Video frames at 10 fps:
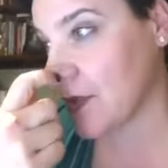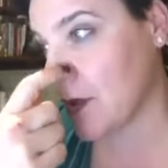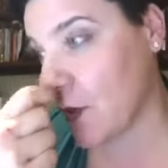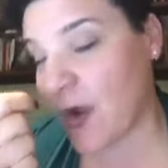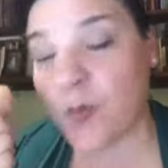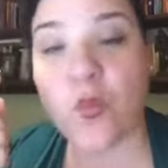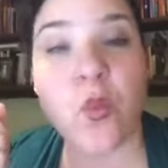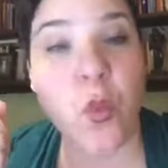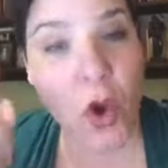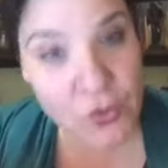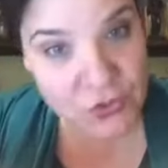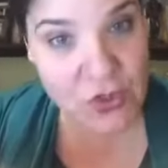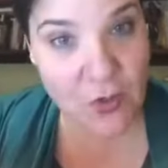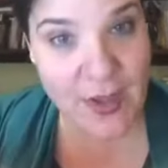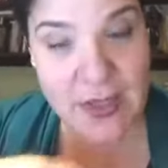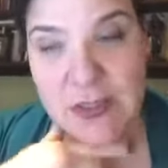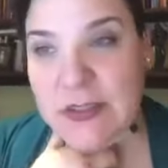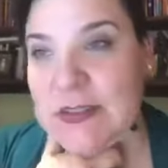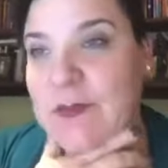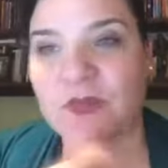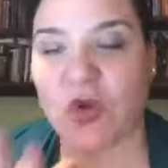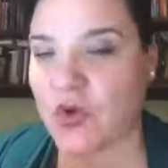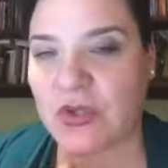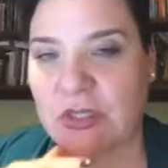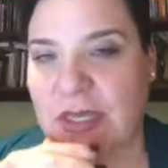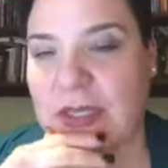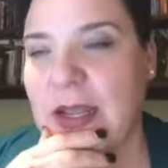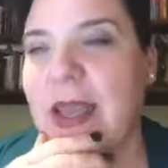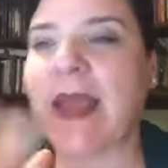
No, I won't go out. Not good at that.